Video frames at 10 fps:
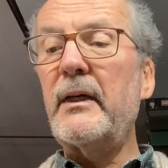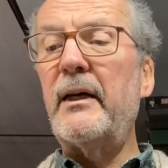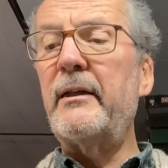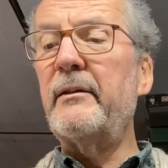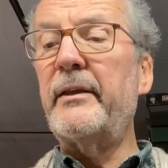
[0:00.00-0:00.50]

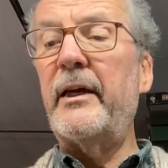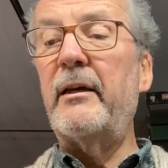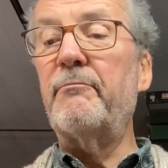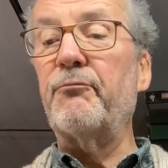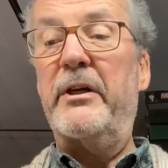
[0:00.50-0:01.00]
And
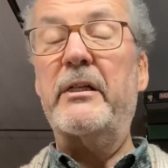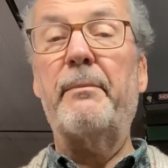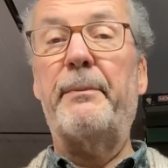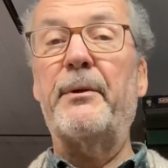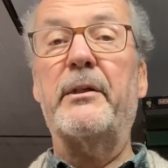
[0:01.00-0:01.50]
they're
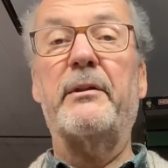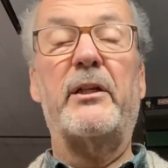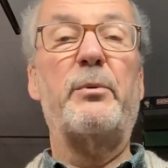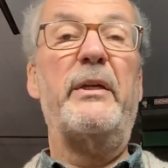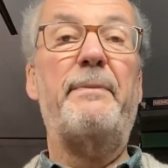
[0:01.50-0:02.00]
reasonably priced. They're
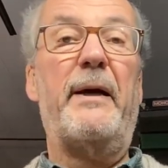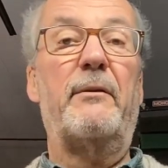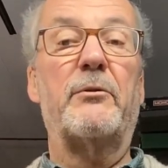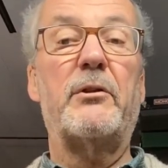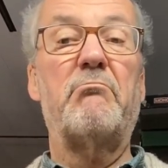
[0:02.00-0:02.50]

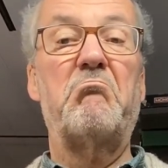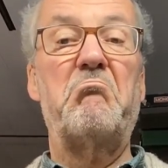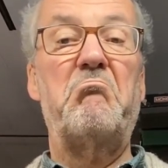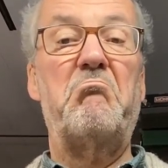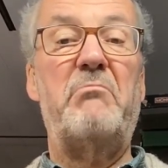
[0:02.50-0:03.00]
£20.
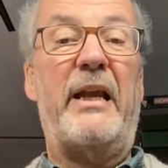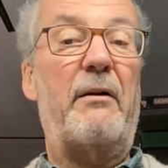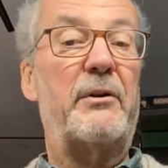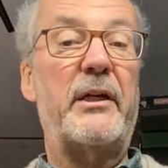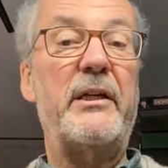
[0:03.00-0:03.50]

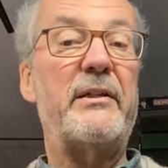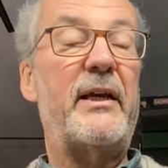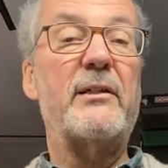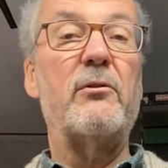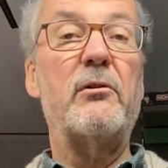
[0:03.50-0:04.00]
nowadays
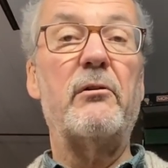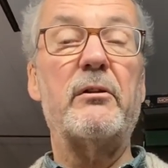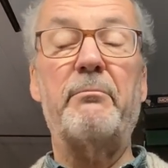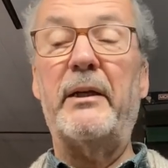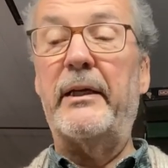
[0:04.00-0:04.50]
that's not a lot
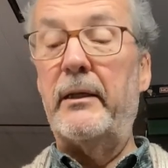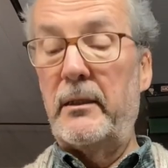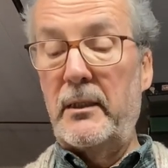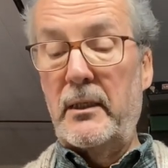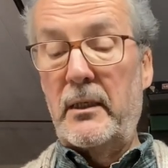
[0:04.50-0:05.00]
of money.
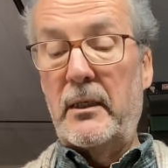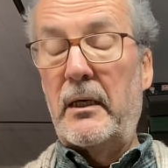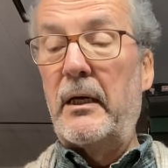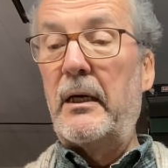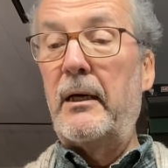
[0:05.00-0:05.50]

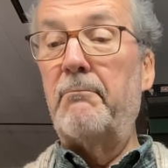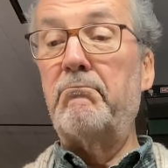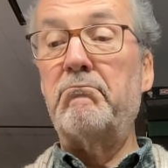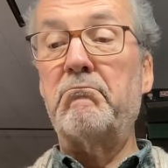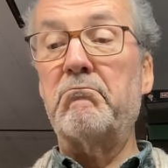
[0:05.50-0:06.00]

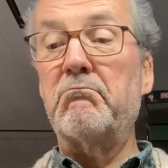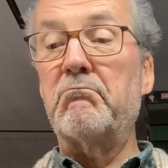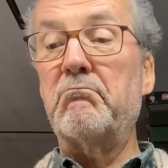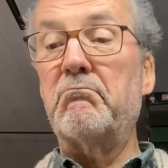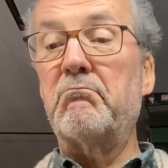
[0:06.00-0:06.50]
And
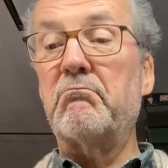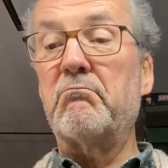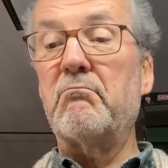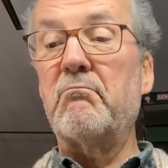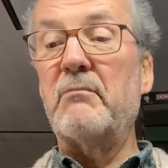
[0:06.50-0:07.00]

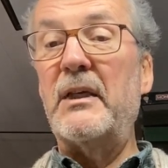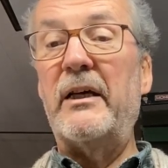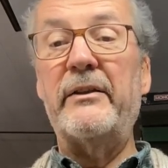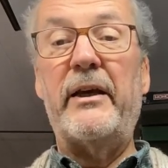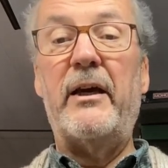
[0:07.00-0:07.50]

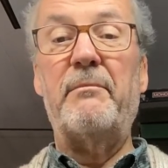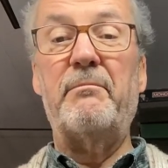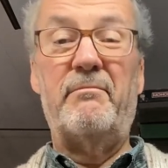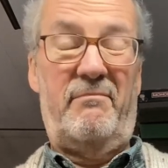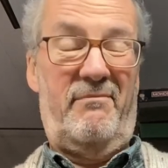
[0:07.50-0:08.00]
they're
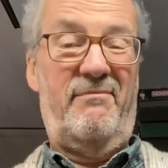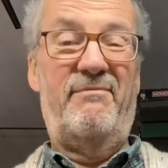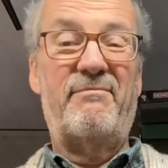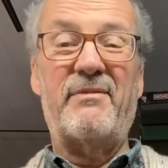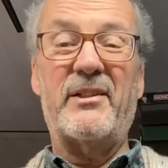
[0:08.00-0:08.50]

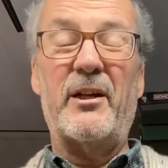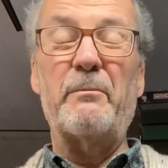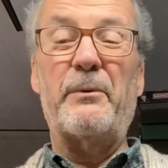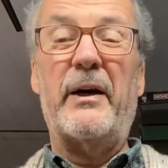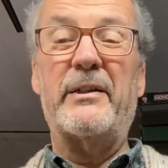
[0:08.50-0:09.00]
so
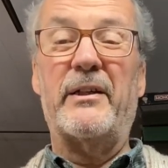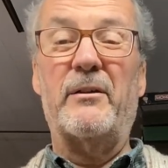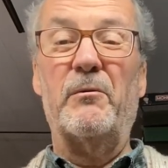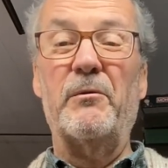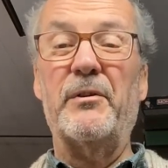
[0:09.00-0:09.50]

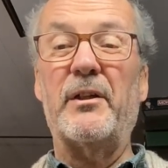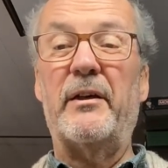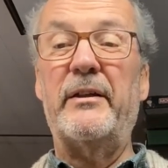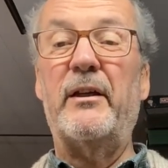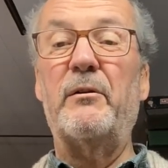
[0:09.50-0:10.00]
practical that I
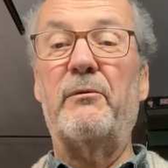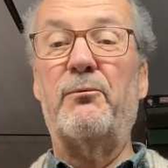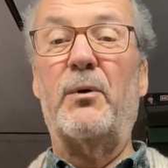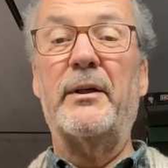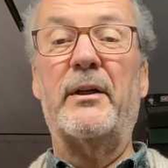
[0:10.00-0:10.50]
know of
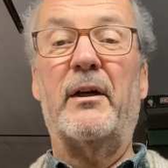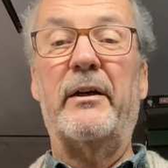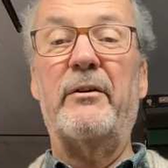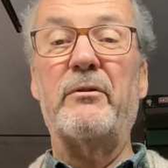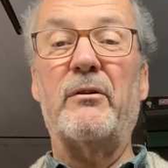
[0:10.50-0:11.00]
one
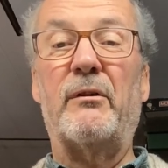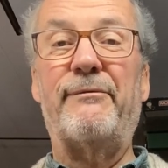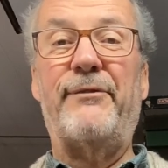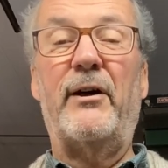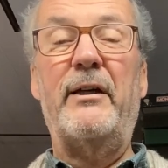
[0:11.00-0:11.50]
guy who's got
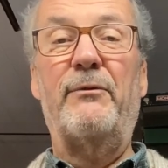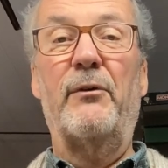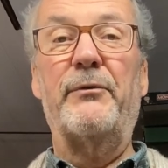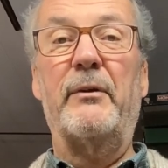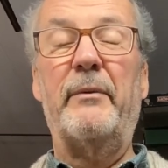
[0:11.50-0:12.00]
five
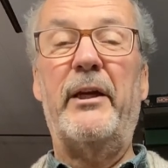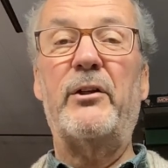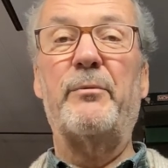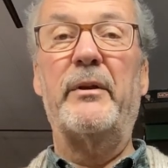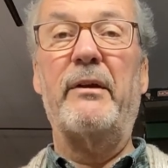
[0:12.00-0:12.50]
of them,
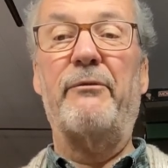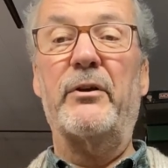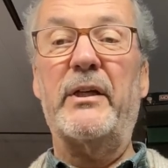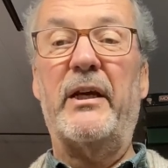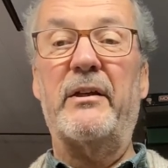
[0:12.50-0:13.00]
each with
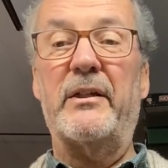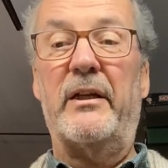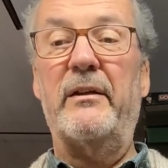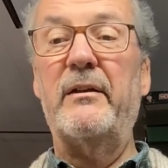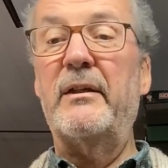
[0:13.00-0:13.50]
different inks
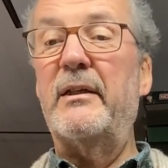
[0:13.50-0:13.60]
in,